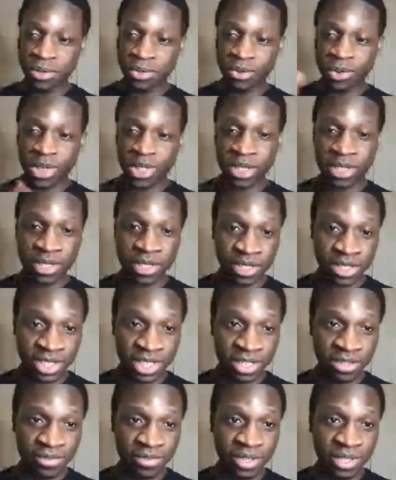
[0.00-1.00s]
we can
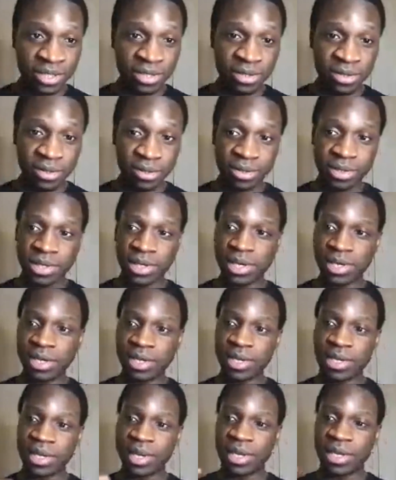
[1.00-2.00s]
achieve it,
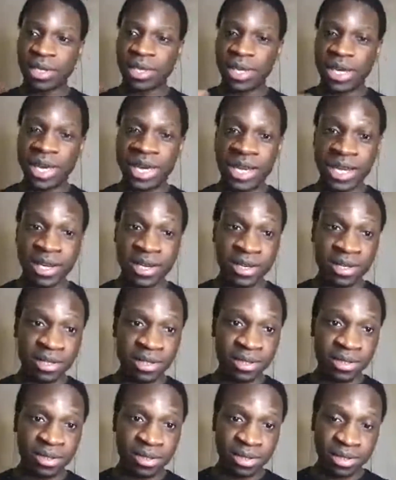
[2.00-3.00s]

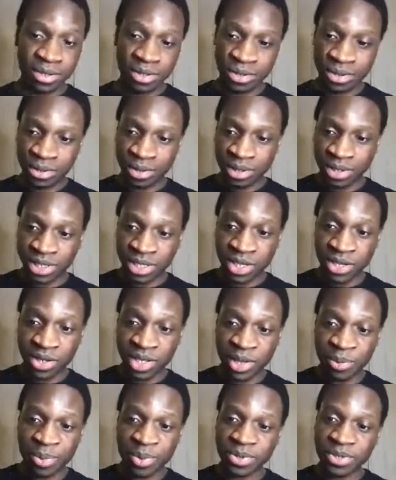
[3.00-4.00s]
and the
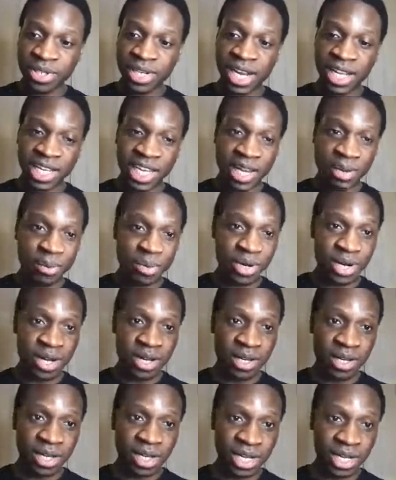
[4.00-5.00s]
only person that can
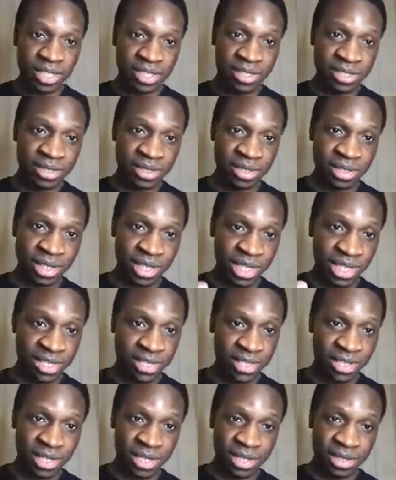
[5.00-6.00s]
block us is
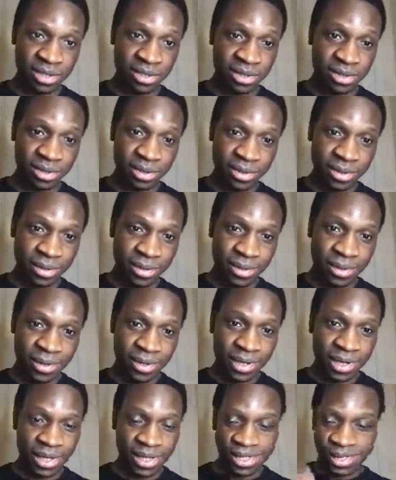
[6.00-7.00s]
us.
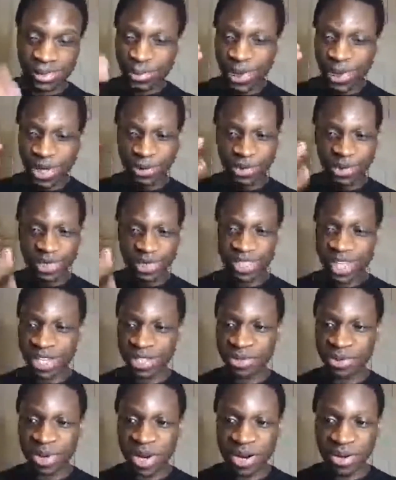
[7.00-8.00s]
It's what we say
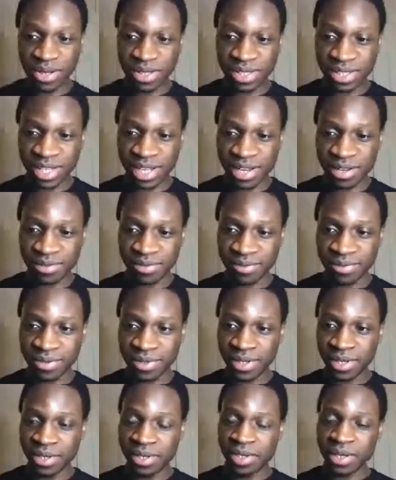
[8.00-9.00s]
to ourselves,
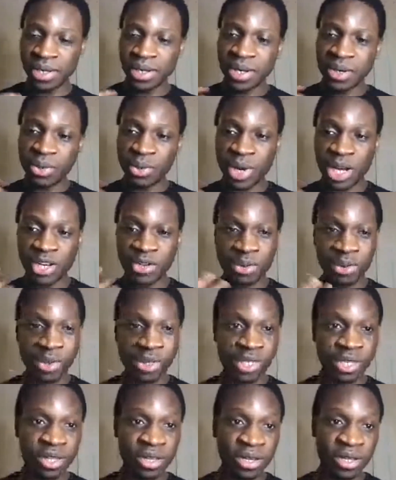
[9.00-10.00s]
what we
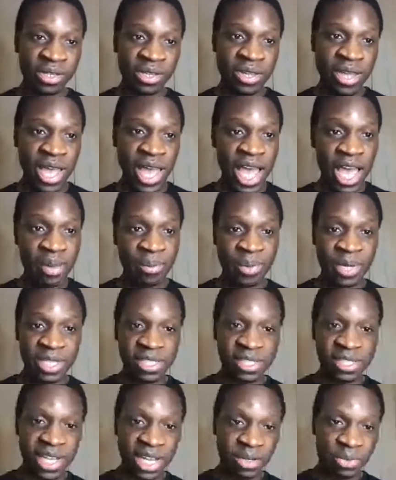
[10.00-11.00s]
the habits
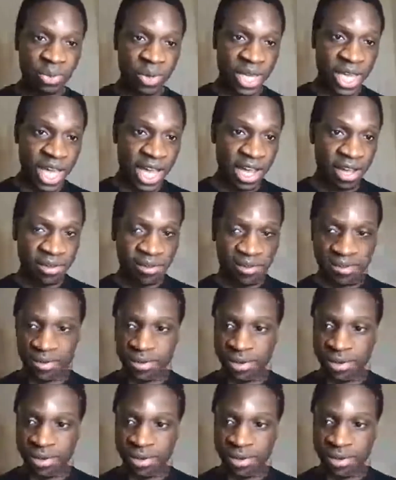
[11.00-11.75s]
that we have,